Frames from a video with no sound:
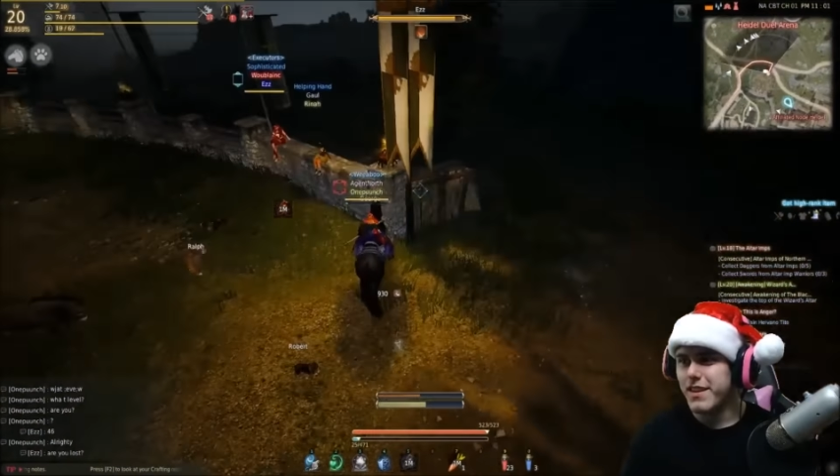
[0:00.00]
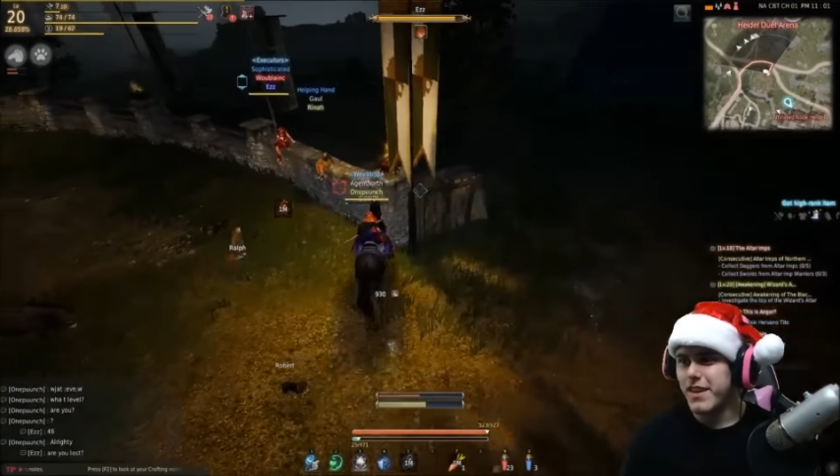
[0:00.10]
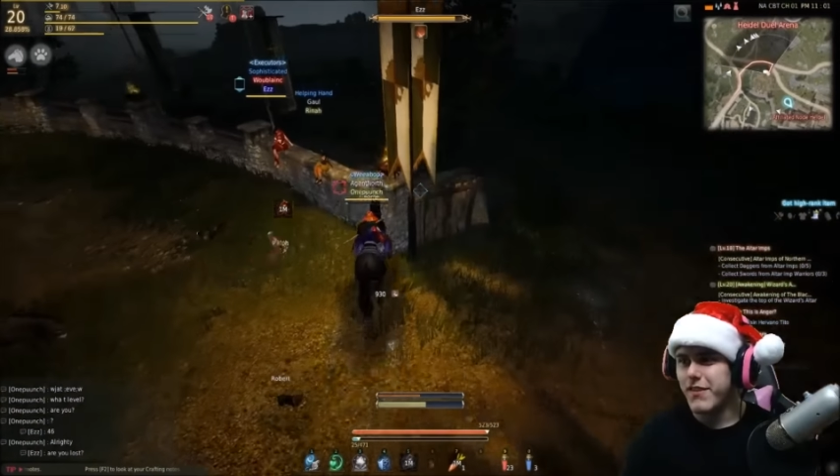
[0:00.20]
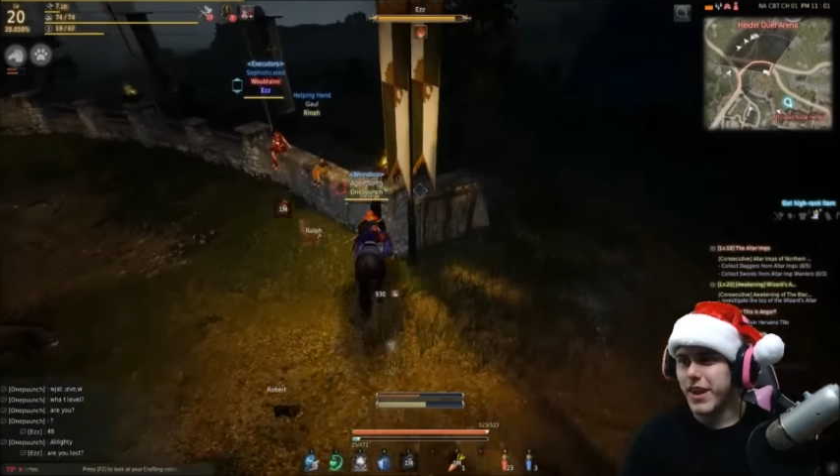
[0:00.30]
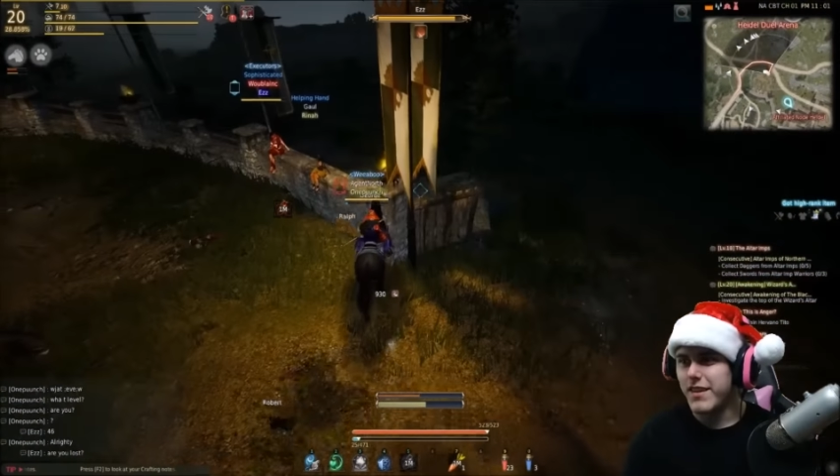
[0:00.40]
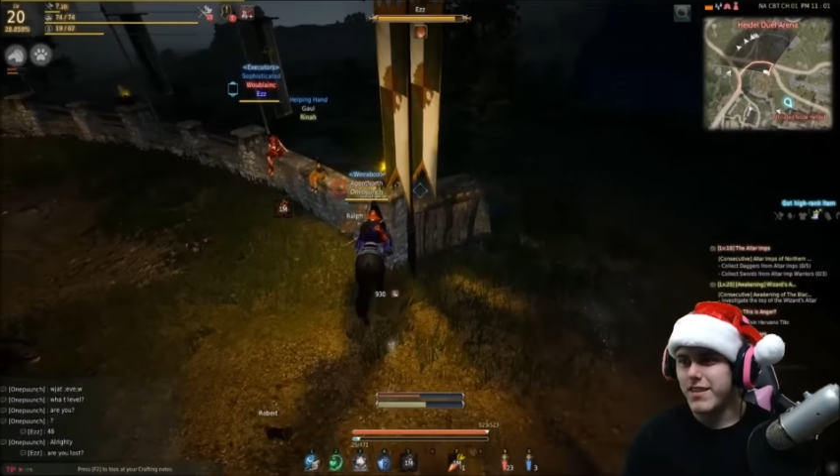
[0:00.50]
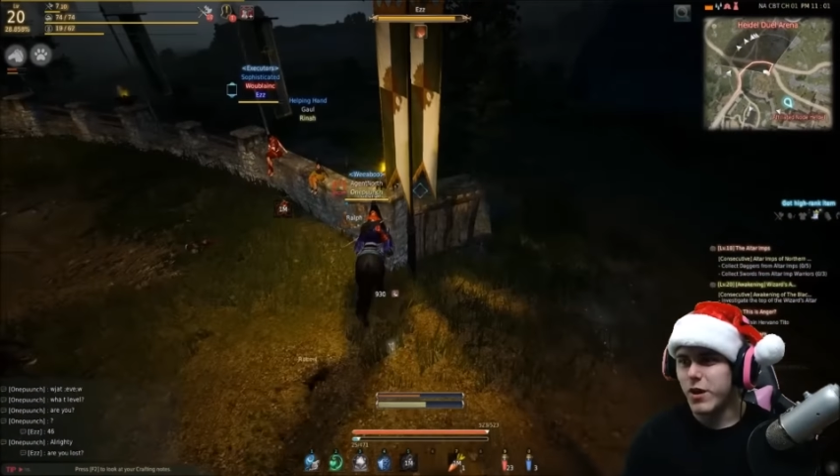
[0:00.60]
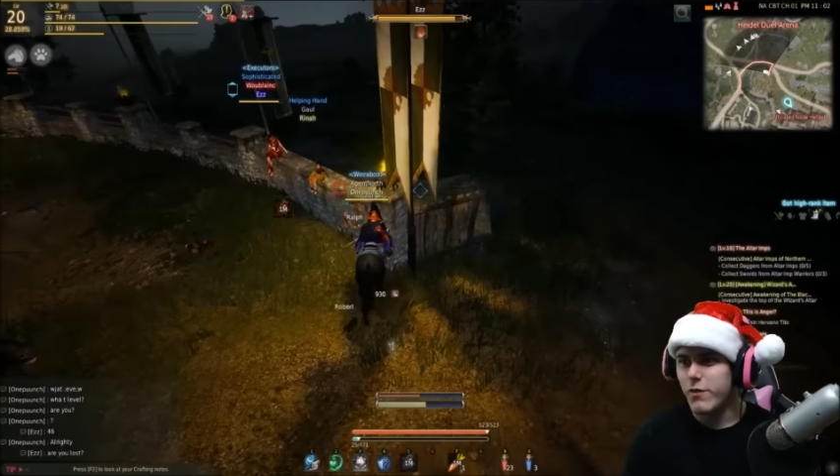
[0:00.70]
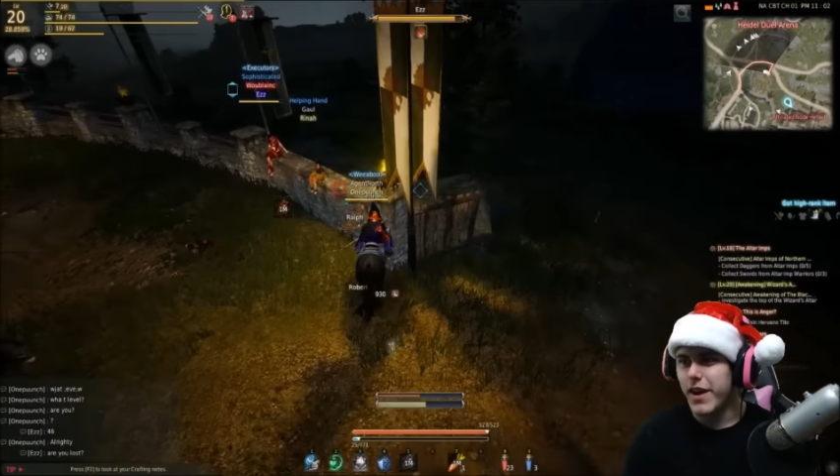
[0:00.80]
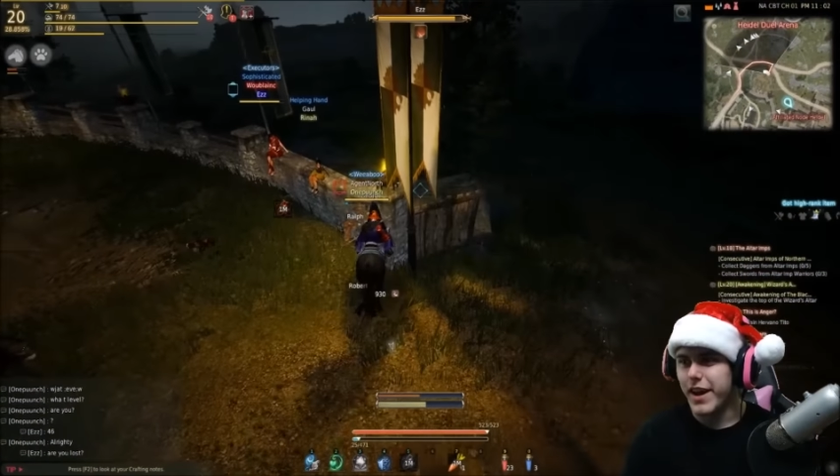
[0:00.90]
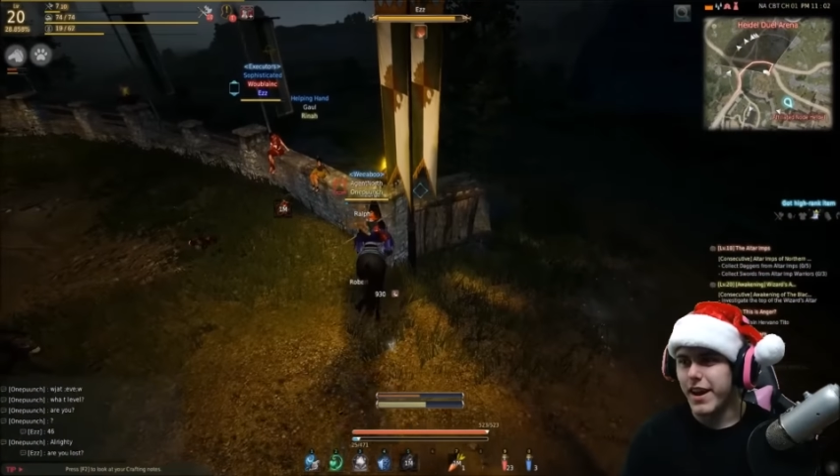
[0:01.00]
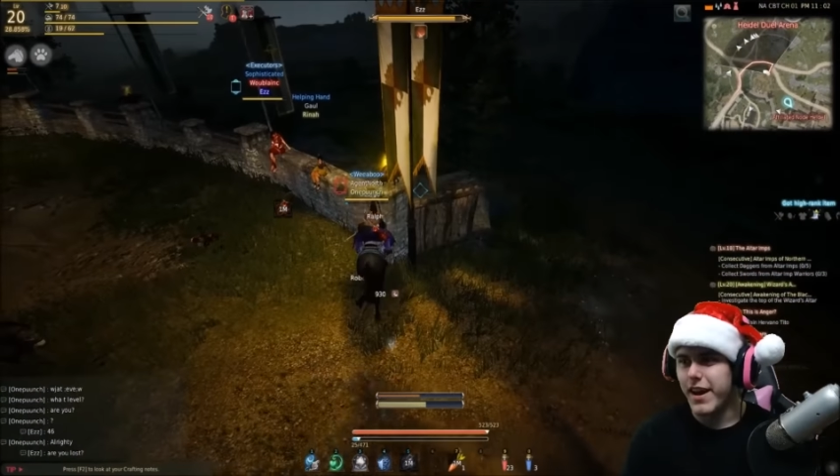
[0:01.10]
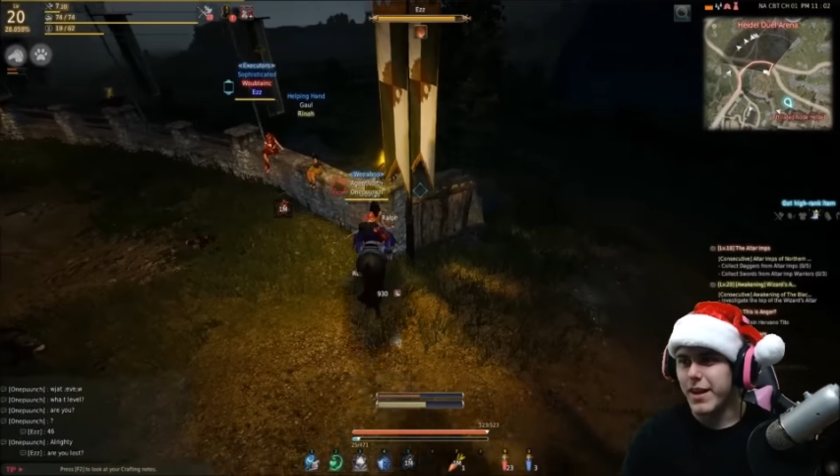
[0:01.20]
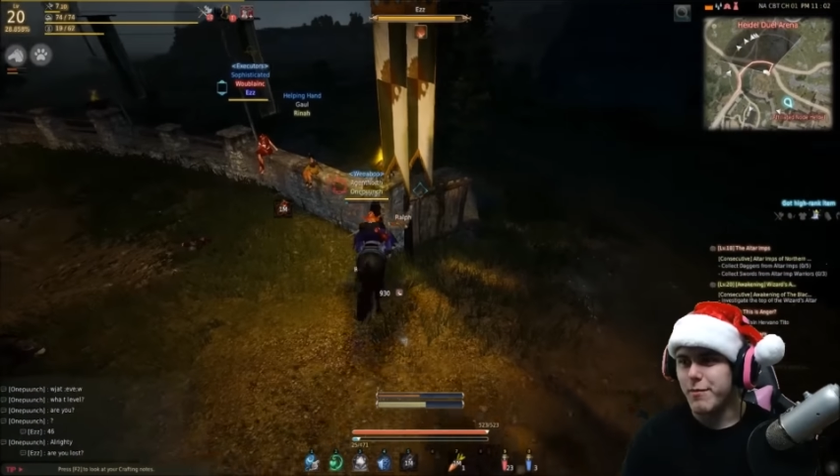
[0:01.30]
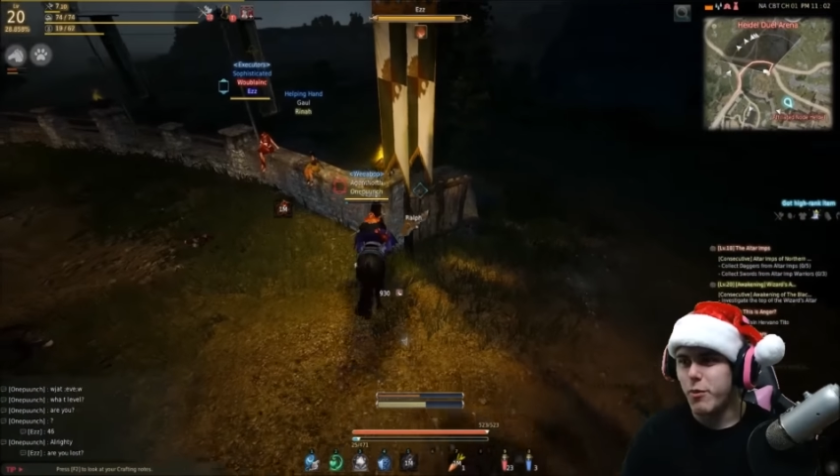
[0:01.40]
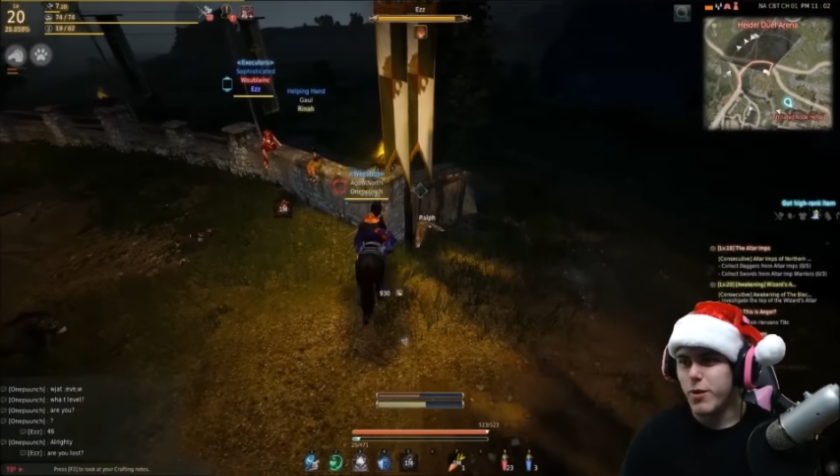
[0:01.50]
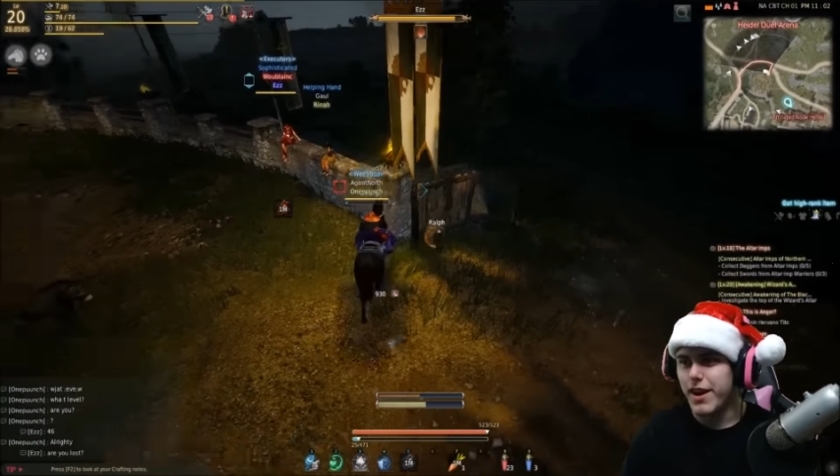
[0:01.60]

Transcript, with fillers: I think I just killed that guy, that poor